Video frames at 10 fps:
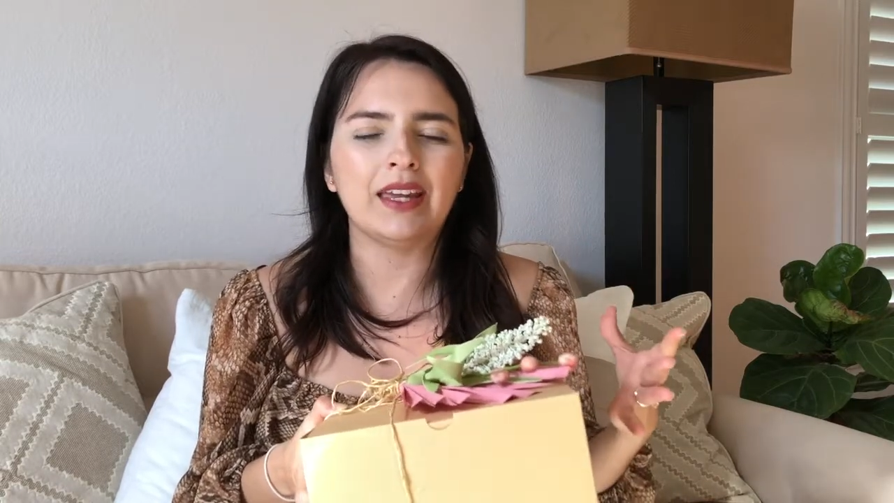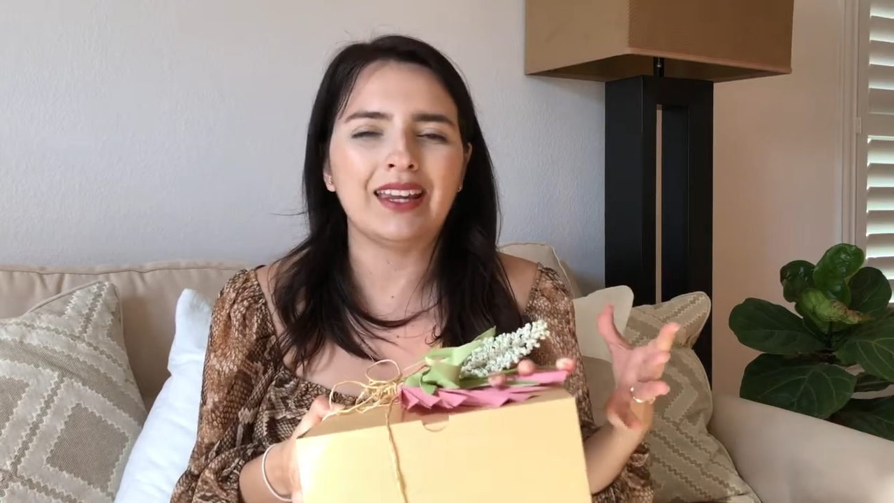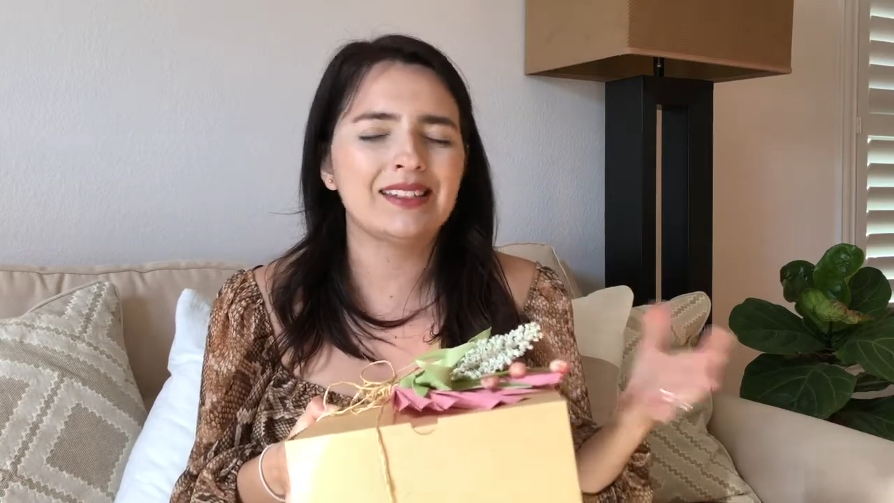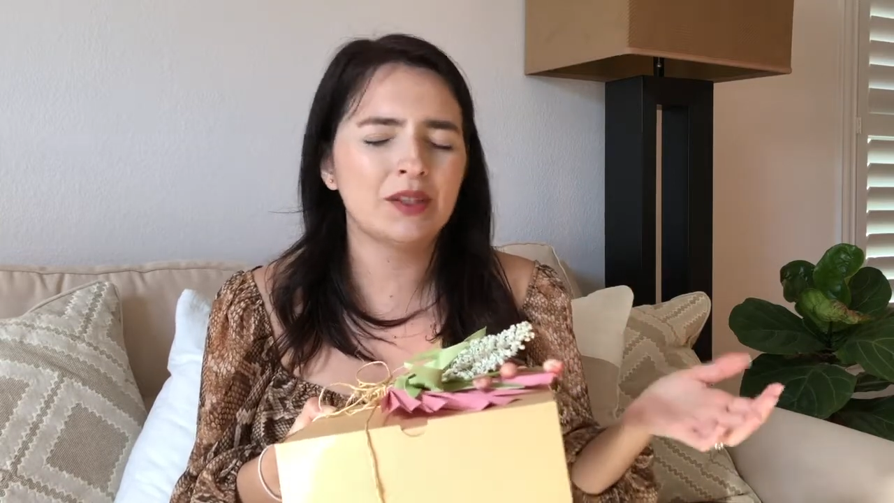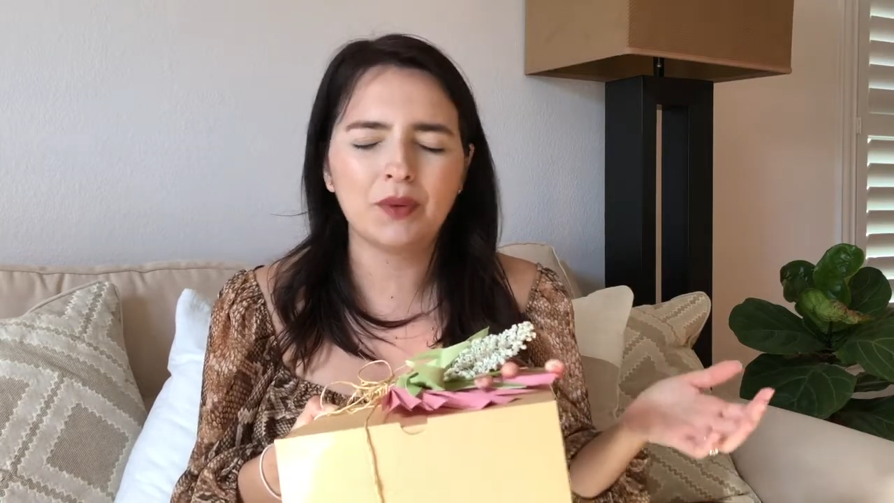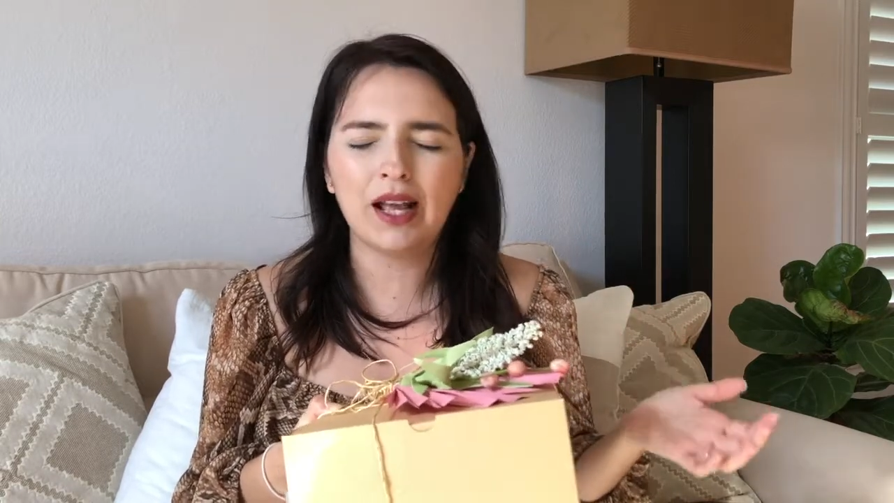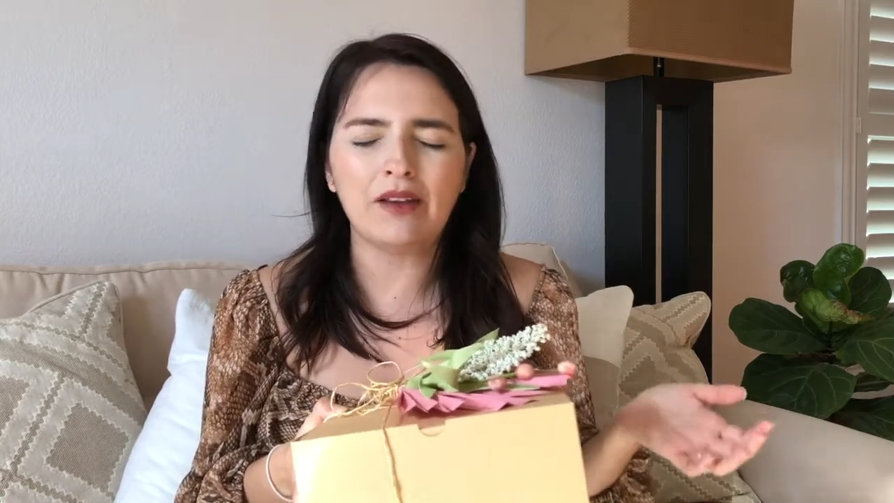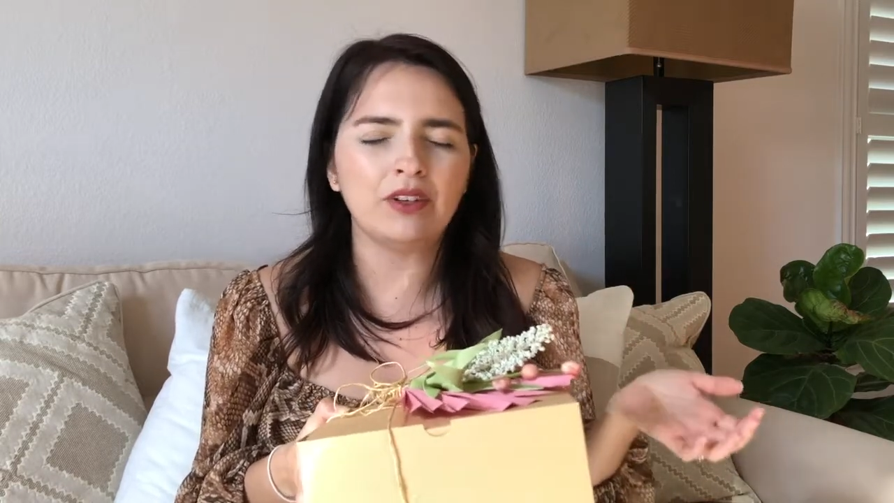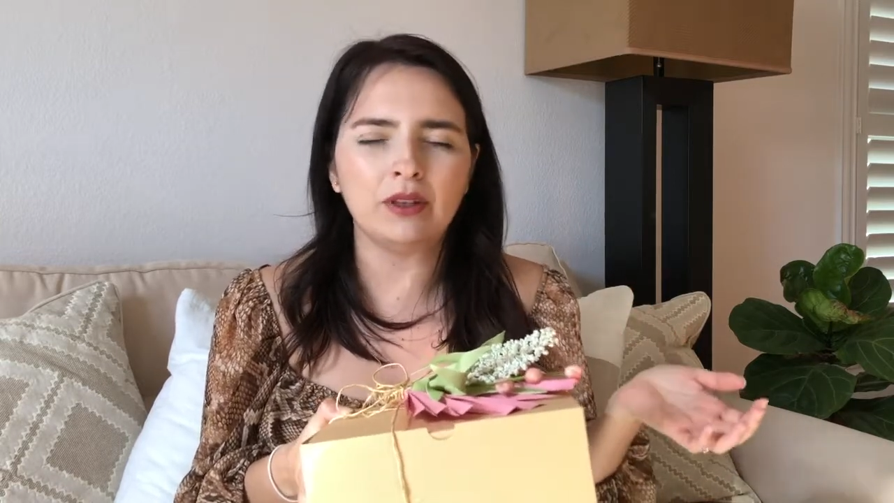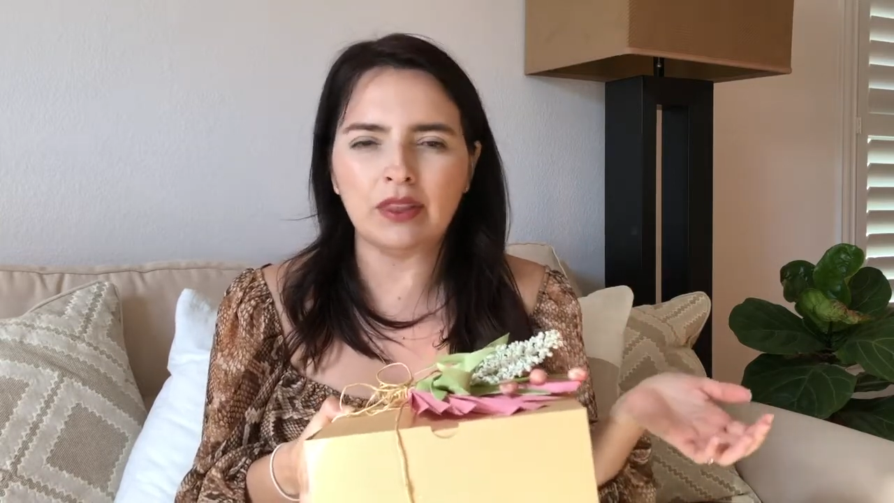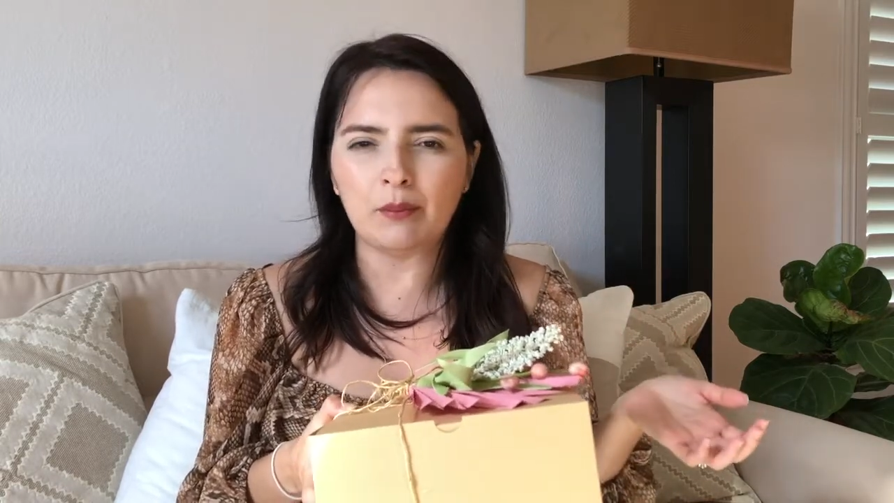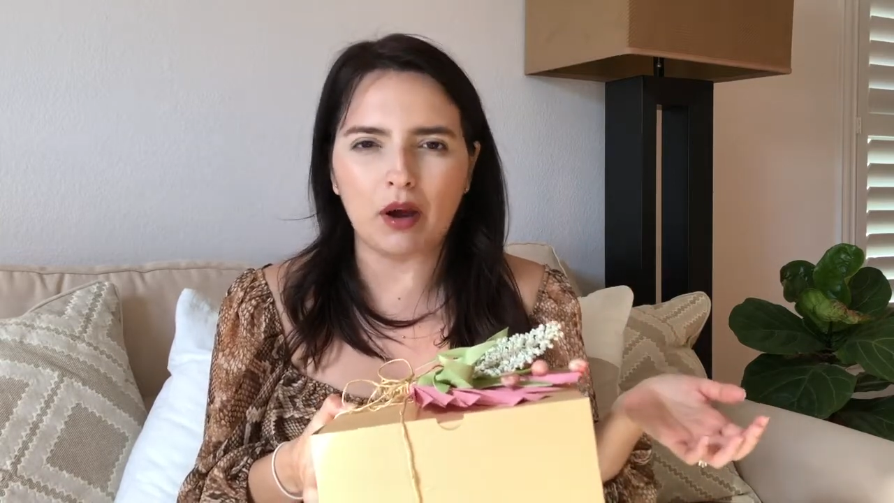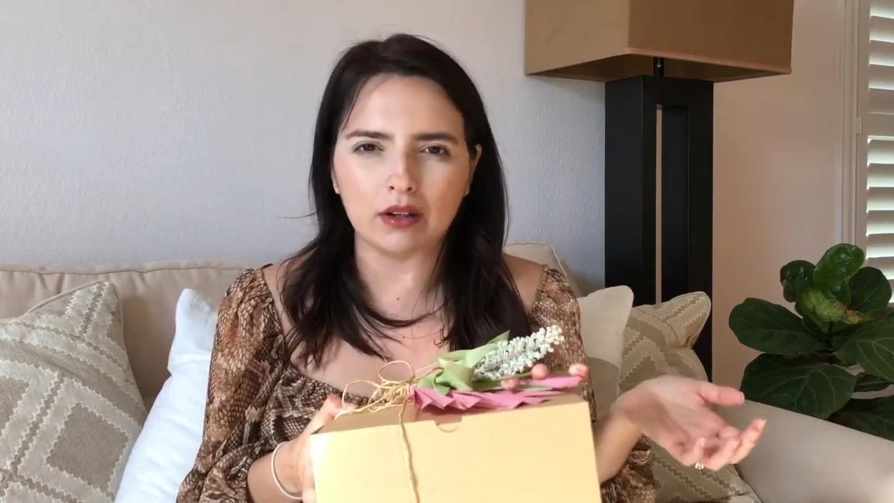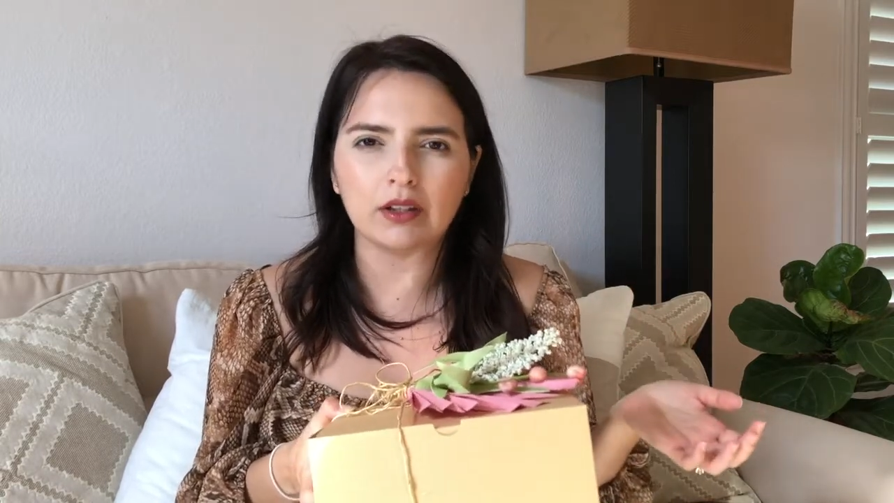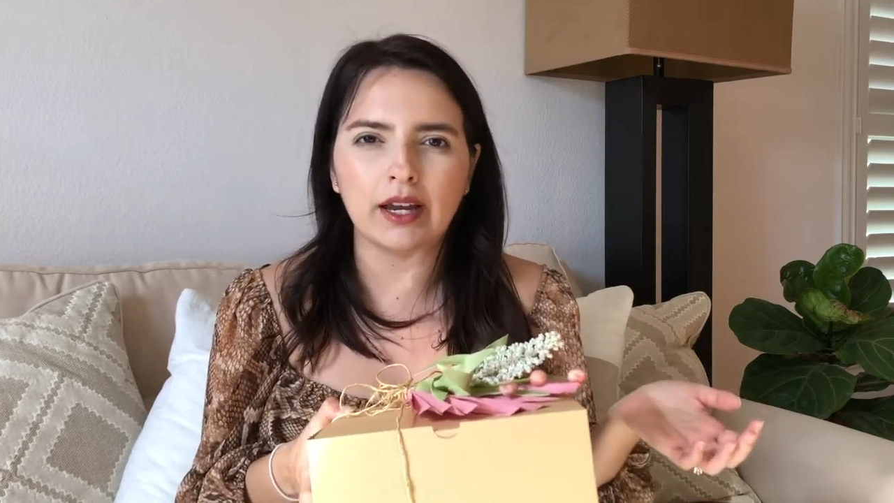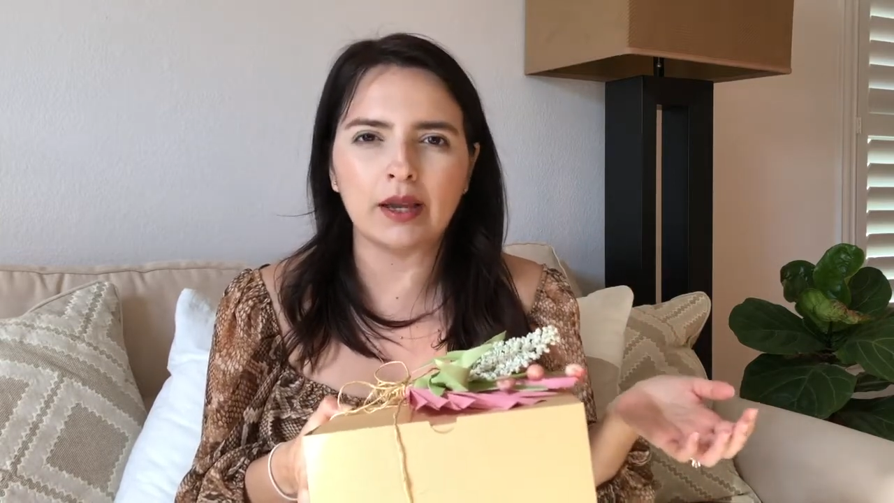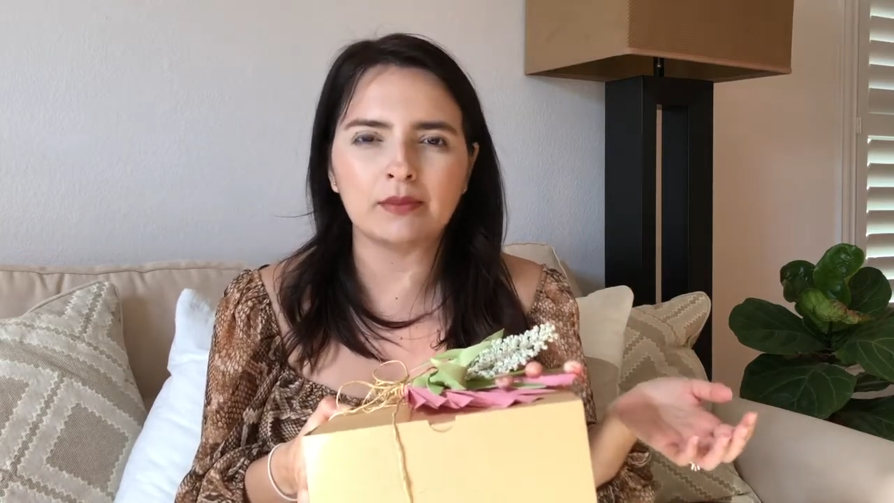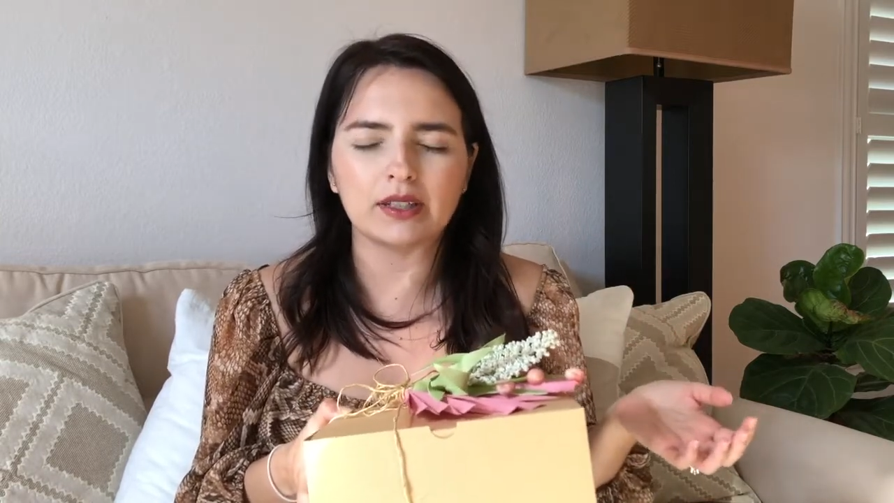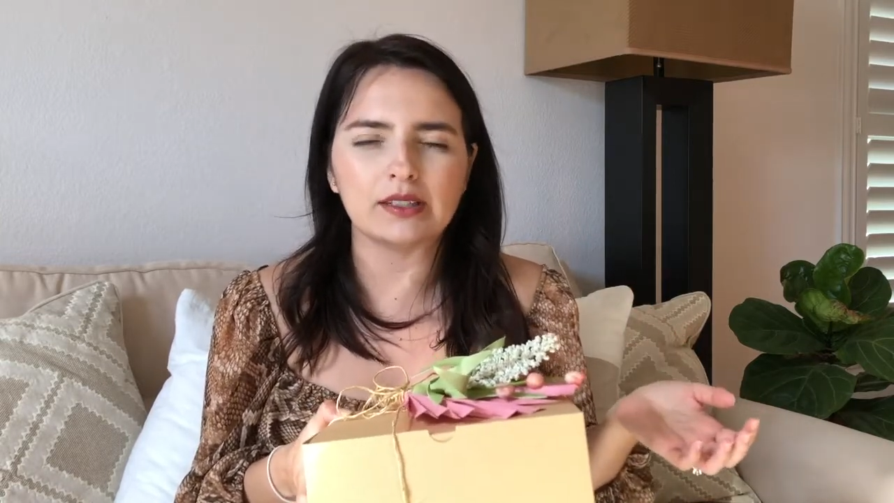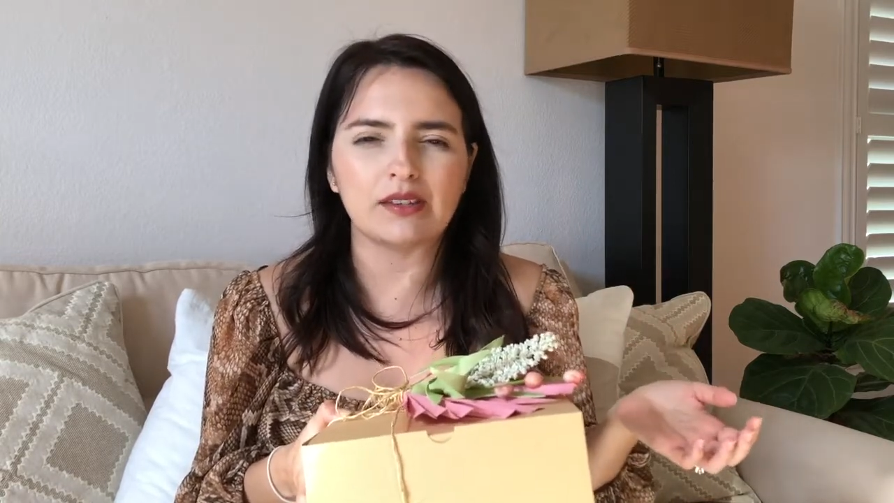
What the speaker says: And I didn't want to have anything monogrammed because